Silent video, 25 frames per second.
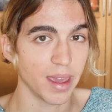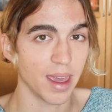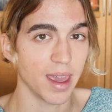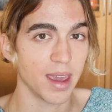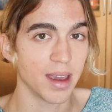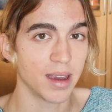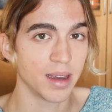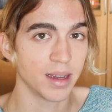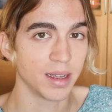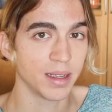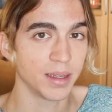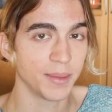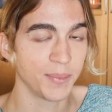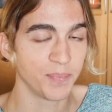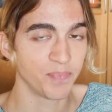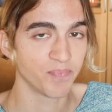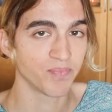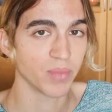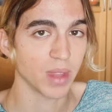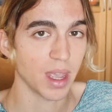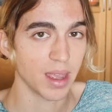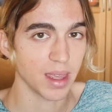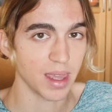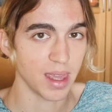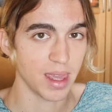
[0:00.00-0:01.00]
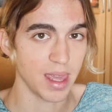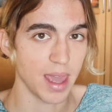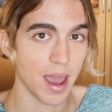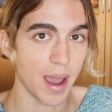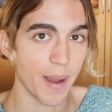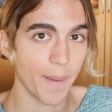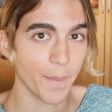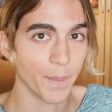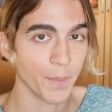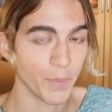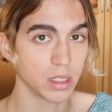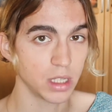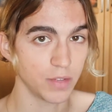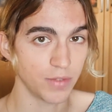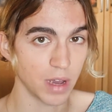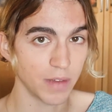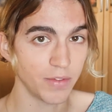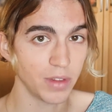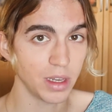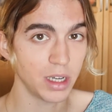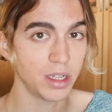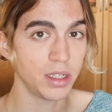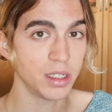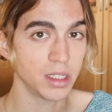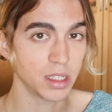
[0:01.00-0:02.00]
And yeah, because if
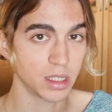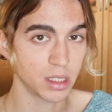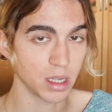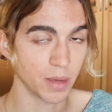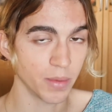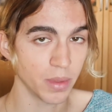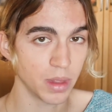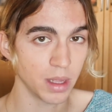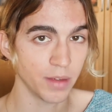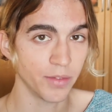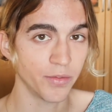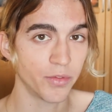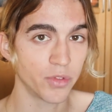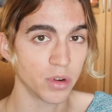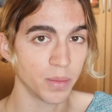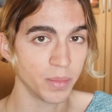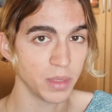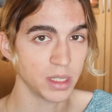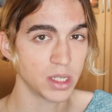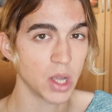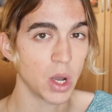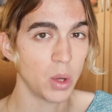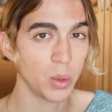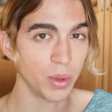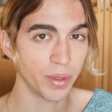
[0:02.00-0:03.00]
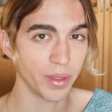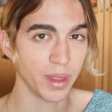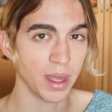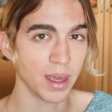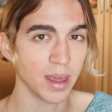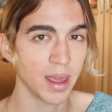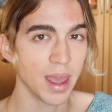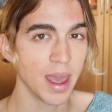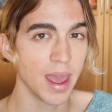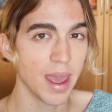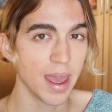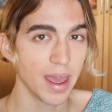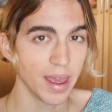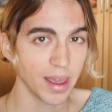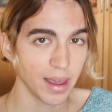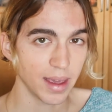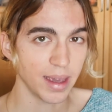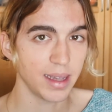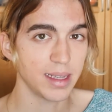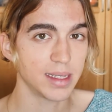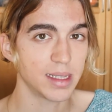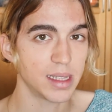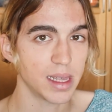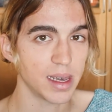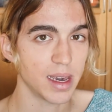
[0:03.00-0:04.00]
I've learned something from this whole thing,
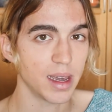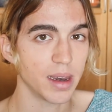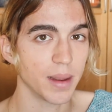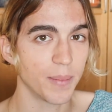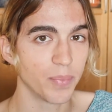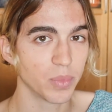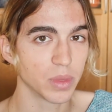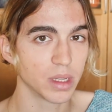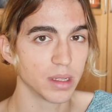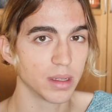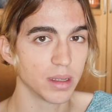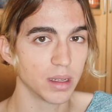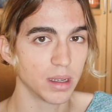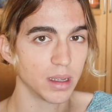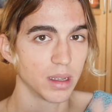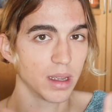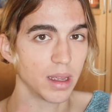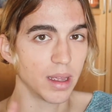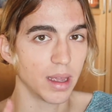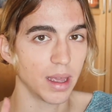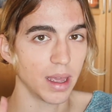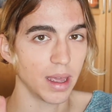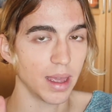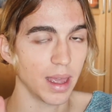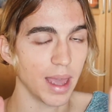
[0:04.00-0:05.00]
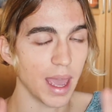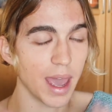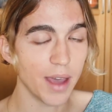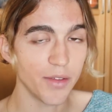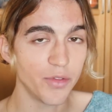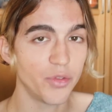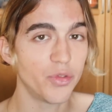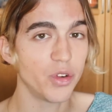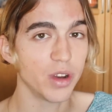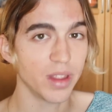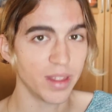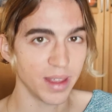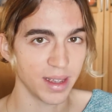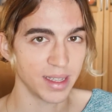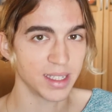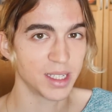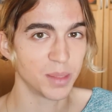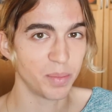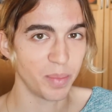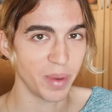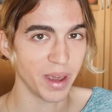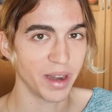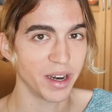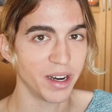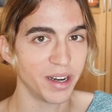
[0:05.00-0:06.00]
is that
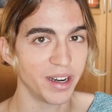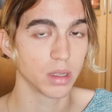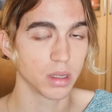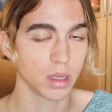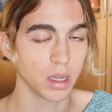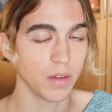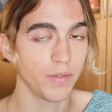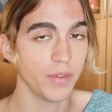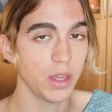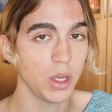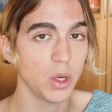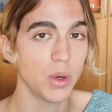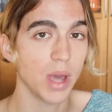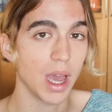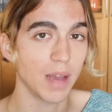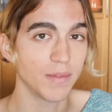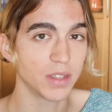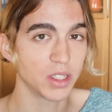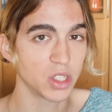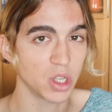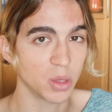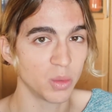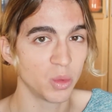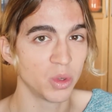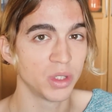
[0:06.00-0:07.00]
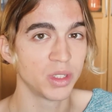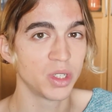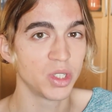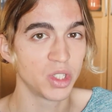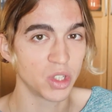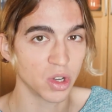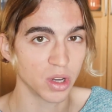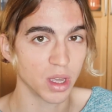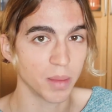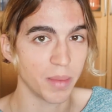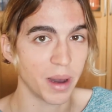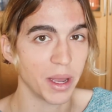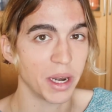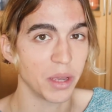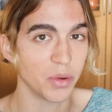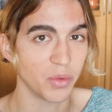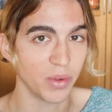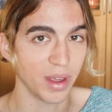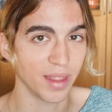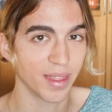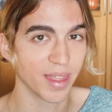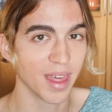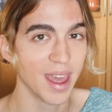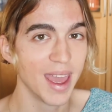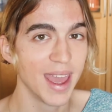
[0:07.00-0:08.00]
everything's better if you have someone to talk about it
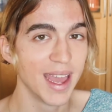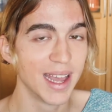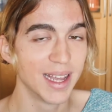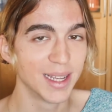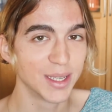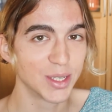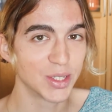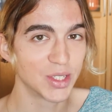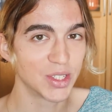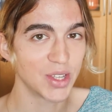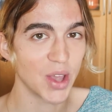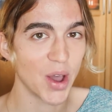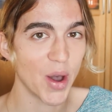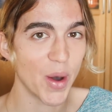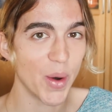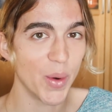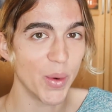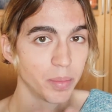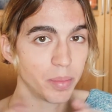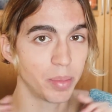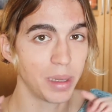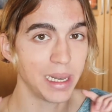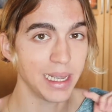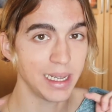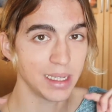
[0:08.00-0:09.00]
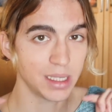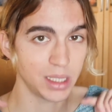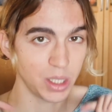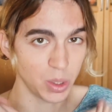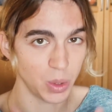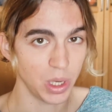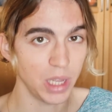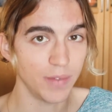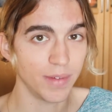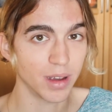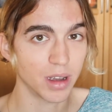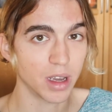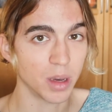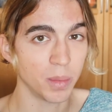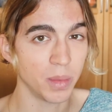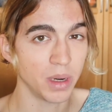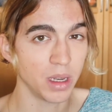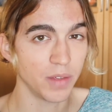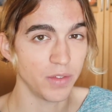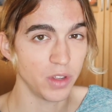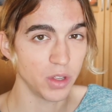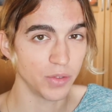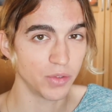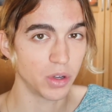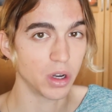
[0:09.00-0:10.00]
with. So please do leave a comment
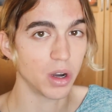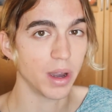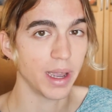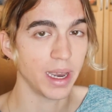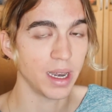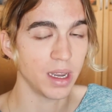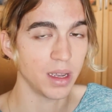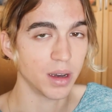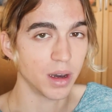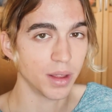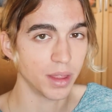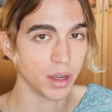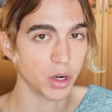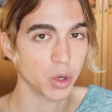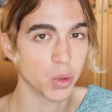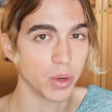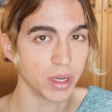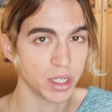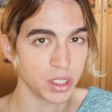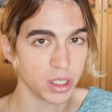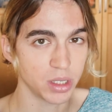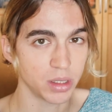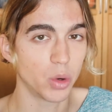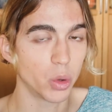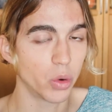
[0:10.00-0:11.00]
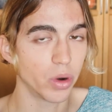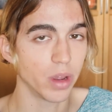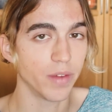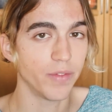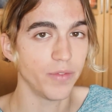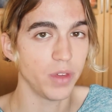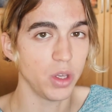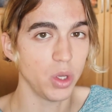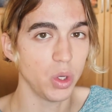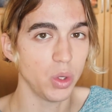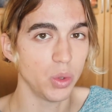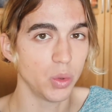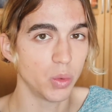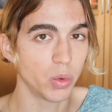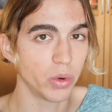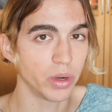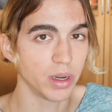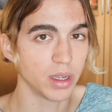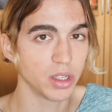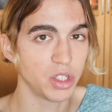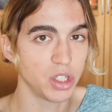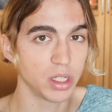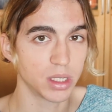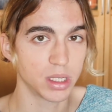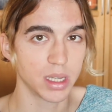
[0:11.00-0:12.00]
if you've got any other questions, or if you want
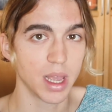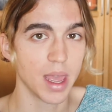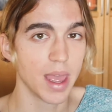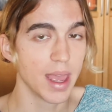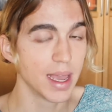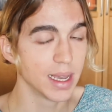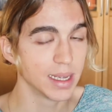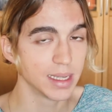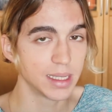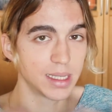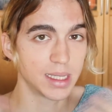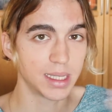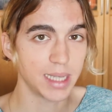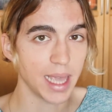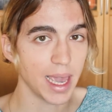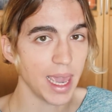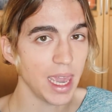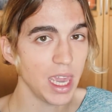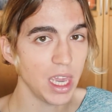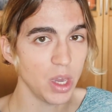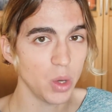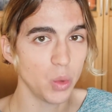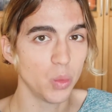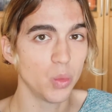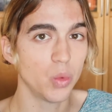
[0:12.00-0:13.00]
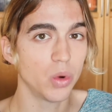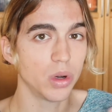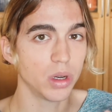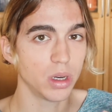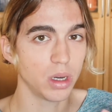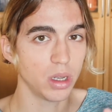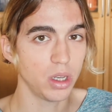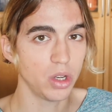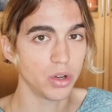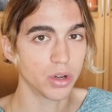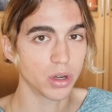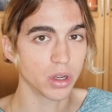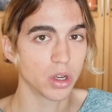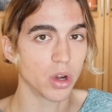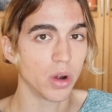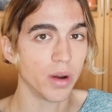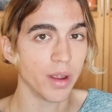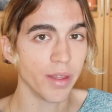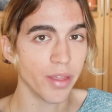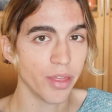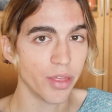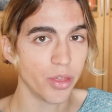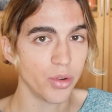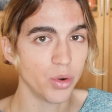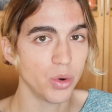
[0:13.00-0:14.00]
to just say what you're
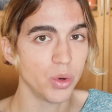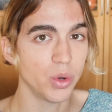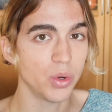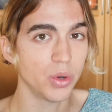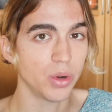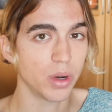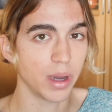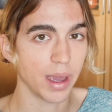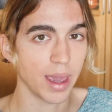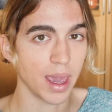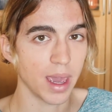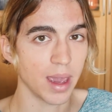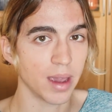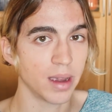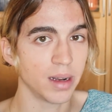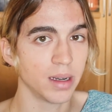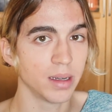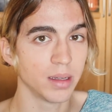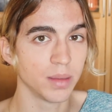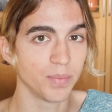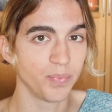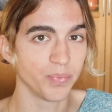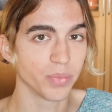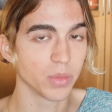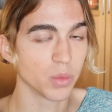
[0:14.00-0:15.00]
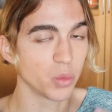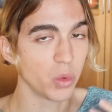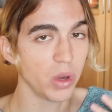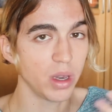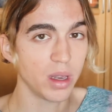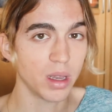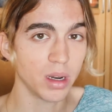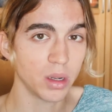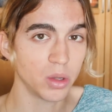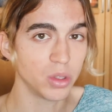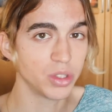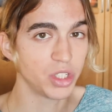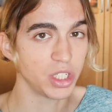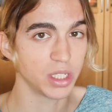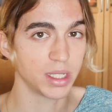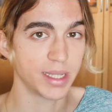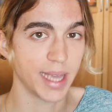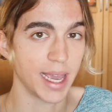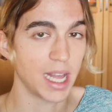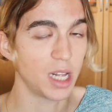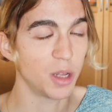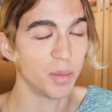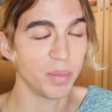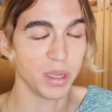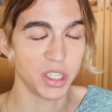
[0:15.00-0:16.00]
going through, and we can all just
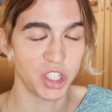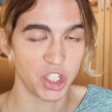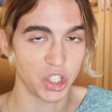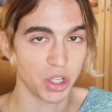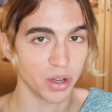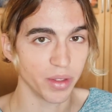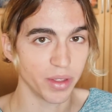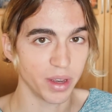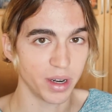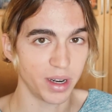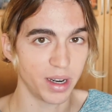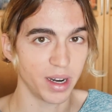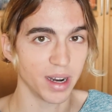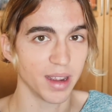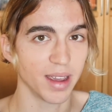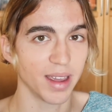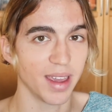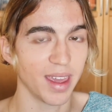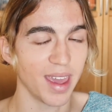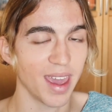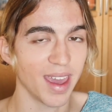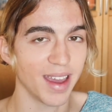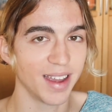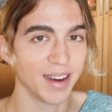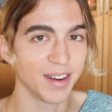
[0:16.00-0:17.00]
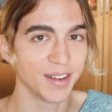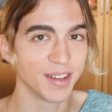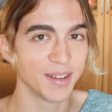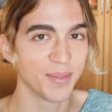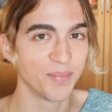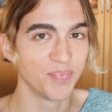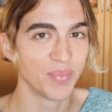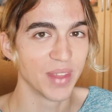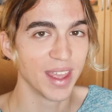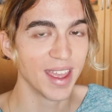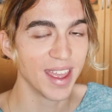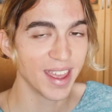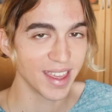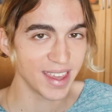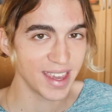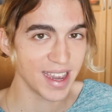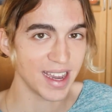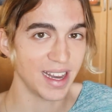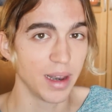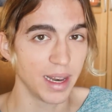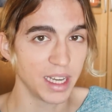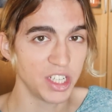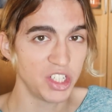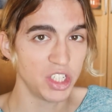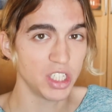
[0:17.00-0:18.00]
help each other. And
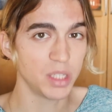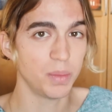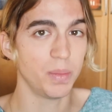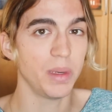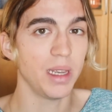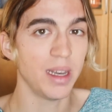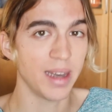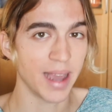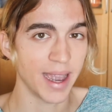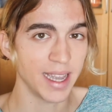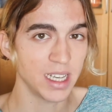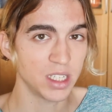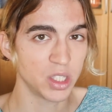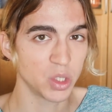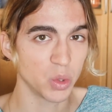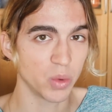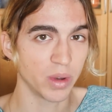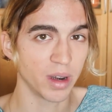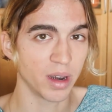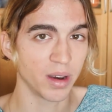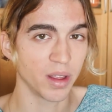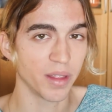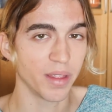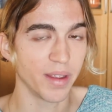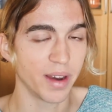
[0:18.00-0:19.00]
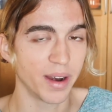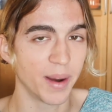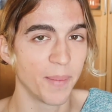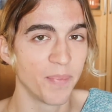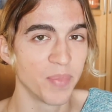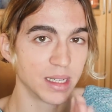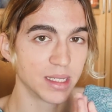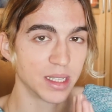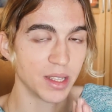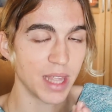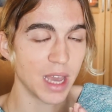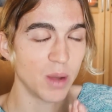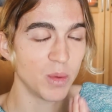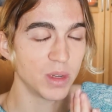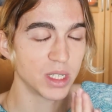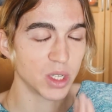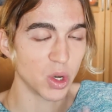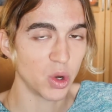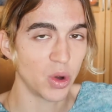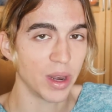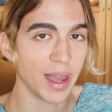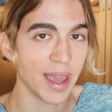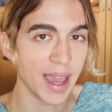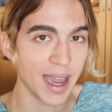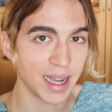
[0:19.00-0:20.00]
yeah, let's just be nice to one another. So that was
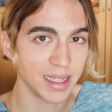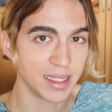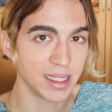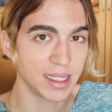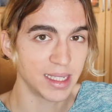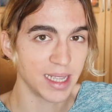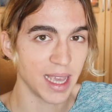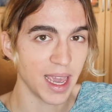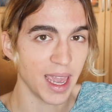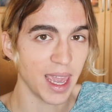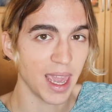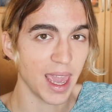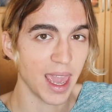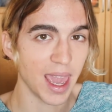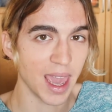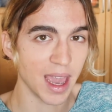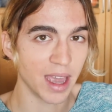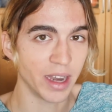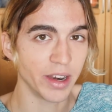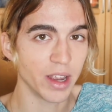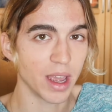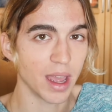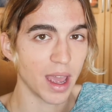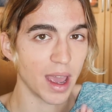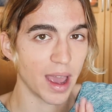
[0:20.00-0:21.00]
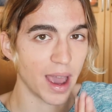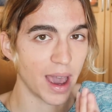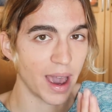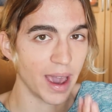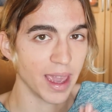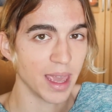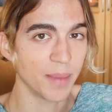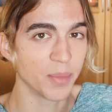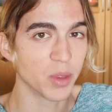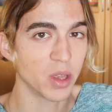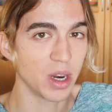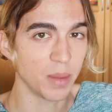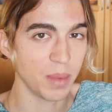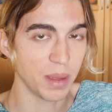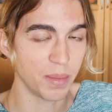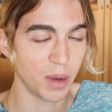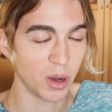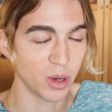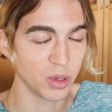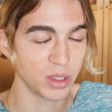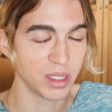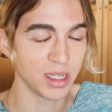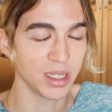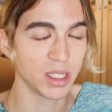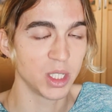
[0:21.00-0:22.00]
all I had to say, and I am gonna be
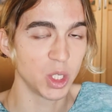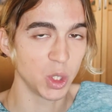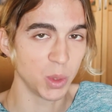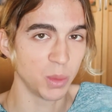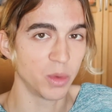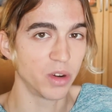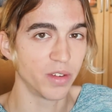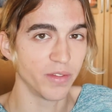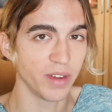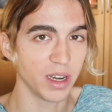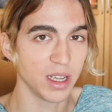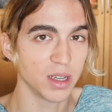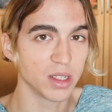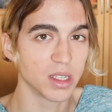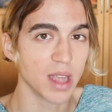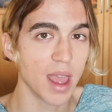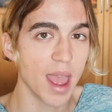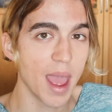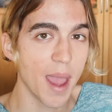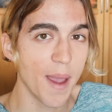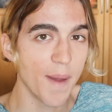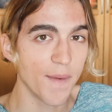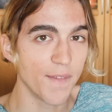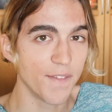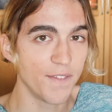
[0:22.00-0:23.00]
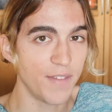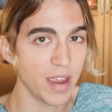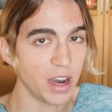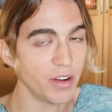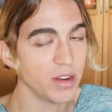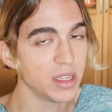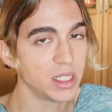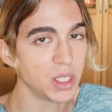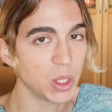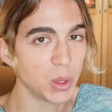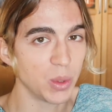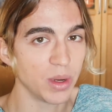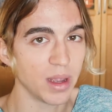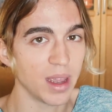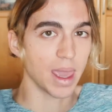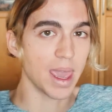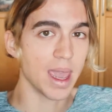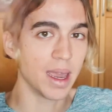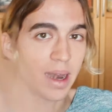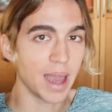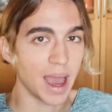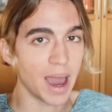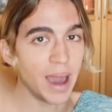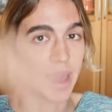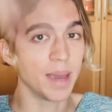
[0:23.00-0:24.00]
posting 2 more videos very soon,
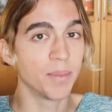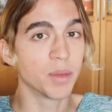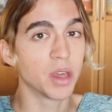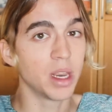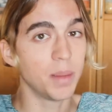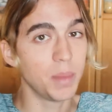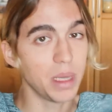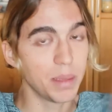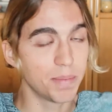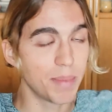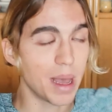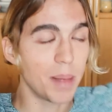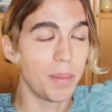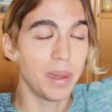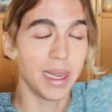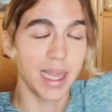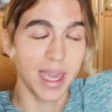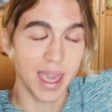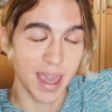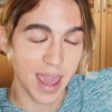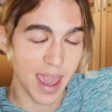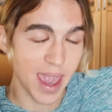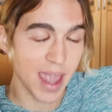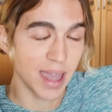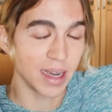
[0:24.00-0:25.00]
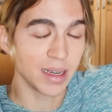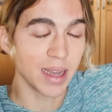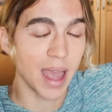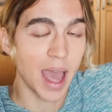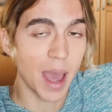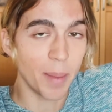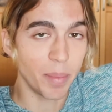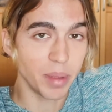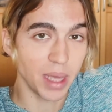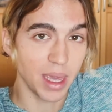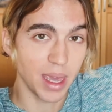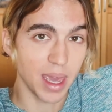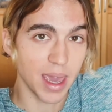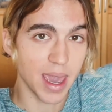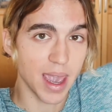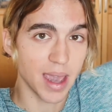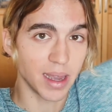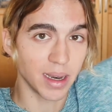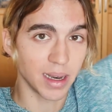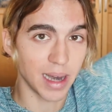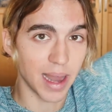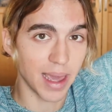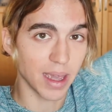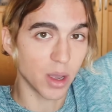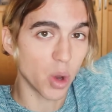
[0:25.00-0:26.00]
and I'm gonna be bubbly and happy
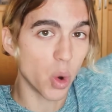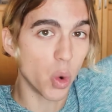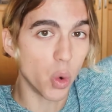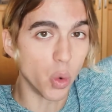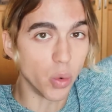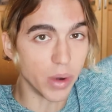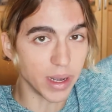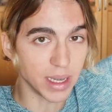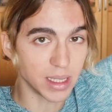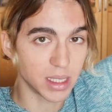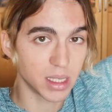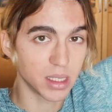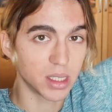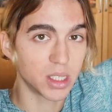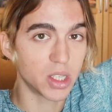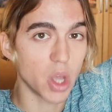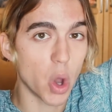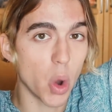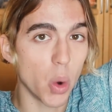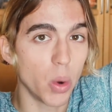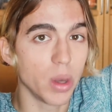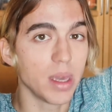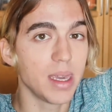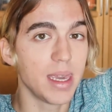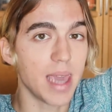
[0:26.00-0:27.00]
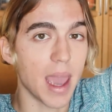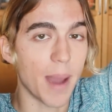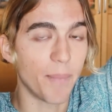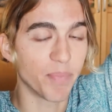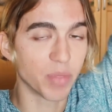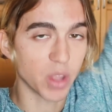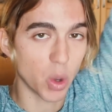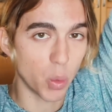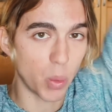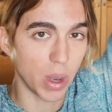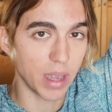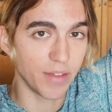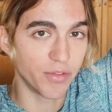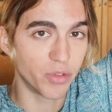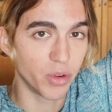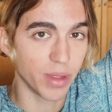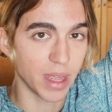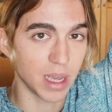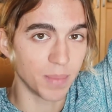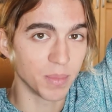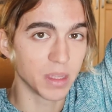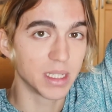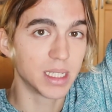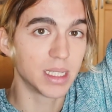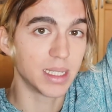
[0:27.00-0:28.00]
and like always. So yeah, wait for
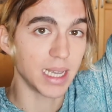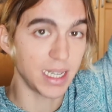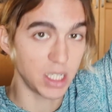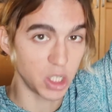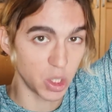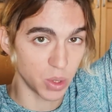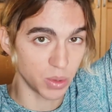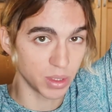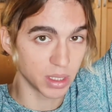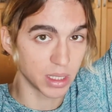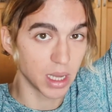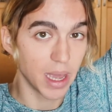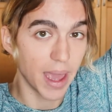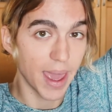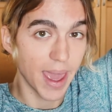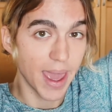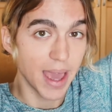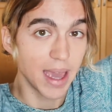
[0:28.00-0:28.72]
them, stay tuned.